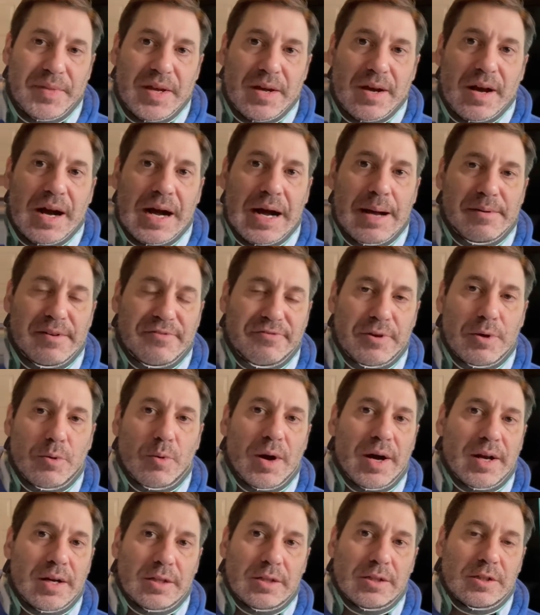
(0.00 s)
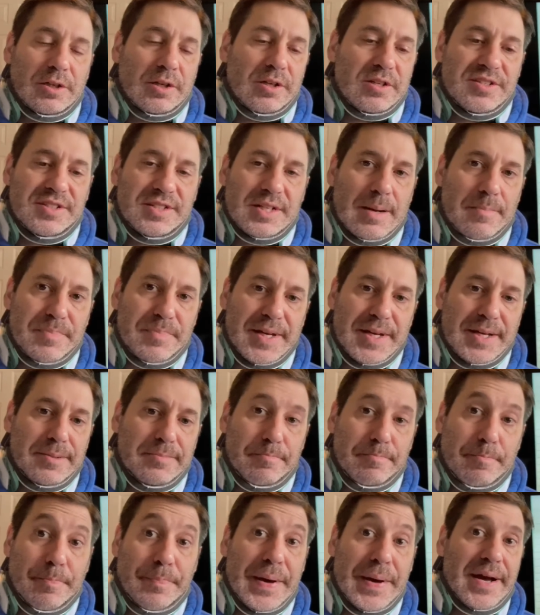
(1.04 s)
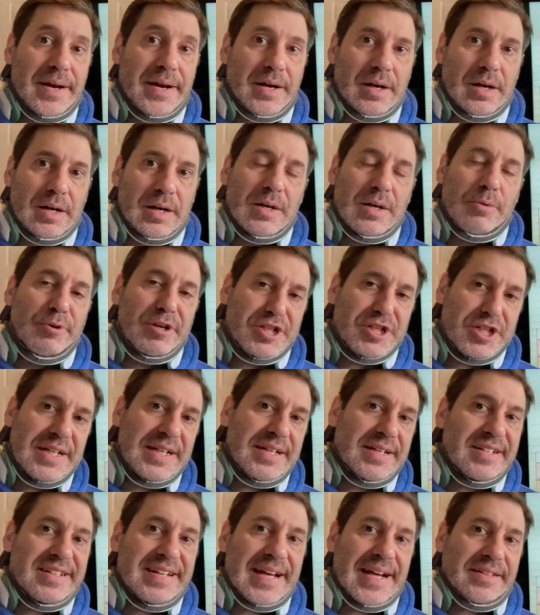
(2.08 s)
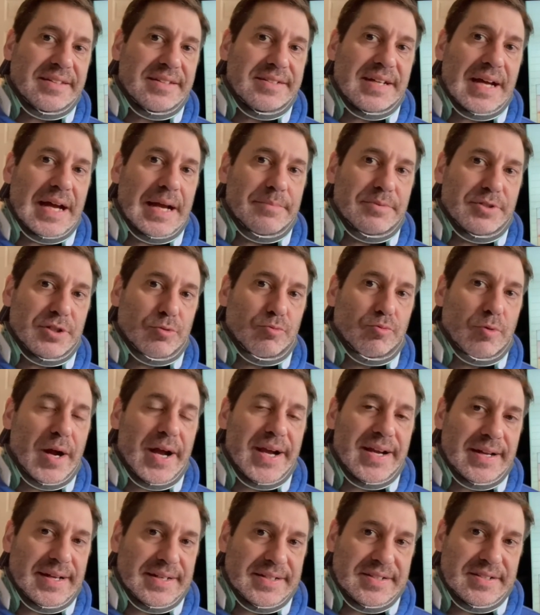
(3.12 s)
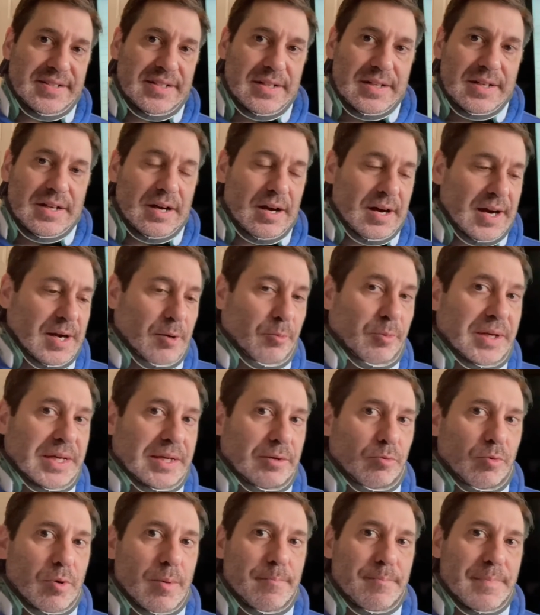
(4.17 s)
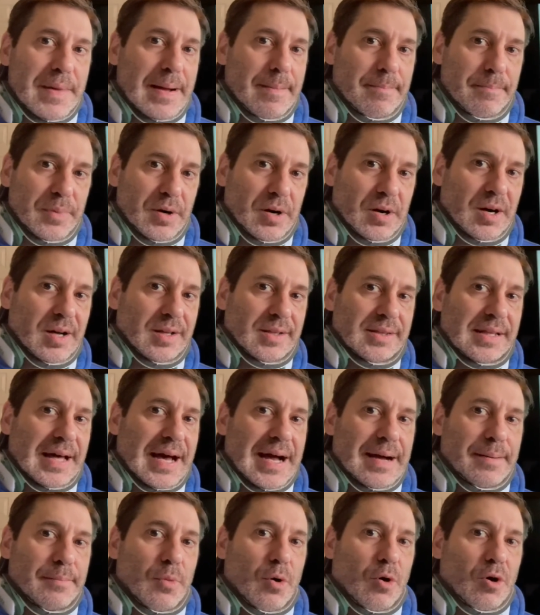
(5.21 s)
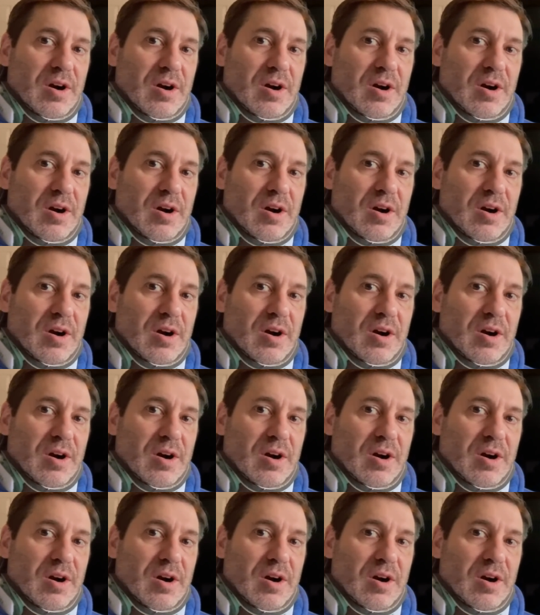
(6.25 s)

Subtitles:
If we want to learn something better, we should need to take the time to write it. All right, we remember a lot more